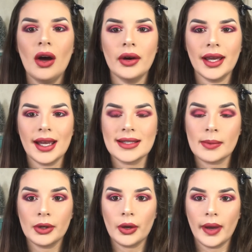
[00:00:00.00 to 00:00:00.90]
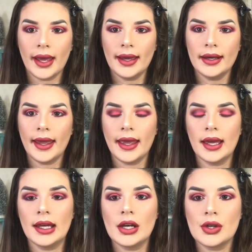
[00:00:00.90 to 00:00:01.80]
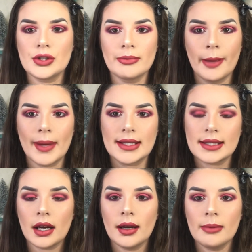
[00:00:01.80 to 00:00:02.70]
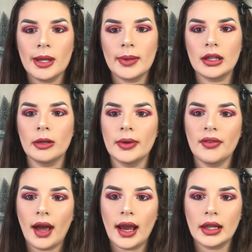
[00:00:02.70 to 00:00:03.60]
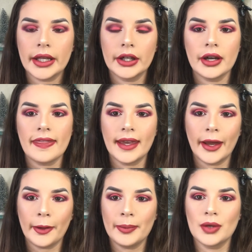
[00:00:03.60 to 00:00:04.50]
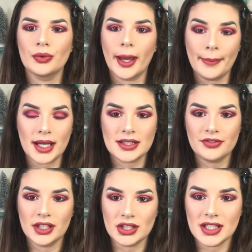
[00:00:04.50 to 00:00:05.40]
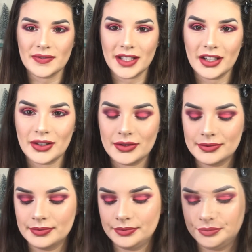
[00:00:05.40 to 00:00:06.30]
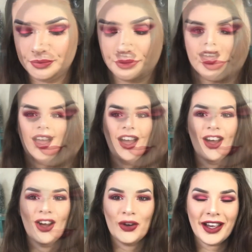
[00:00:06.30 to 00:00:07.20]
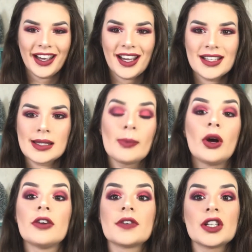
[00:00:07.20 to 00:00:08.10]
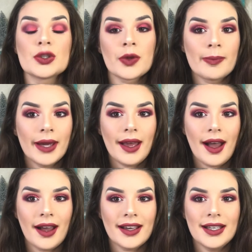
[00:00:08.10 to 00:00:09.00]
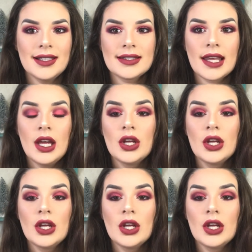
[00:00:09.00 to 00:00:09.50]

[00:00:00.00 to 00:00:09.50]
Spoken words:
Okay guys, I'm gonna go ahead and do my mascara, maybe a little bit of an eyeliner, and then I'll be right back to finish this video. Okay guys, I'm all finished with my eyes.